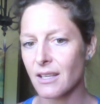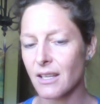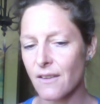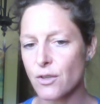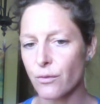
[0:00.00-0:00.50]
It
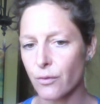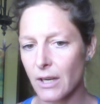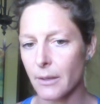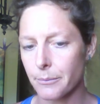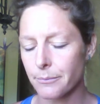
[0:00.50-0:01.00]
gives you
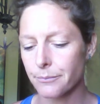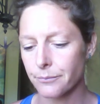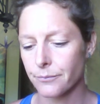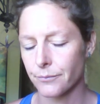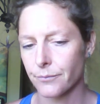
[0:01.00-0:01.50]
freedom.
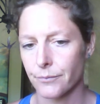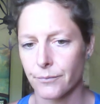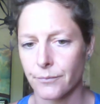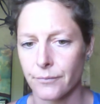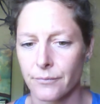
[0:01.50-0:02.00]

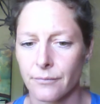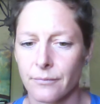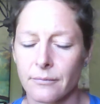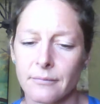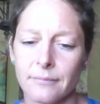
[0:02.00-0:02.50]

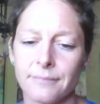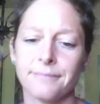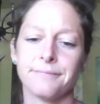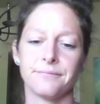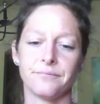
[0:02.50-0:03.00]
the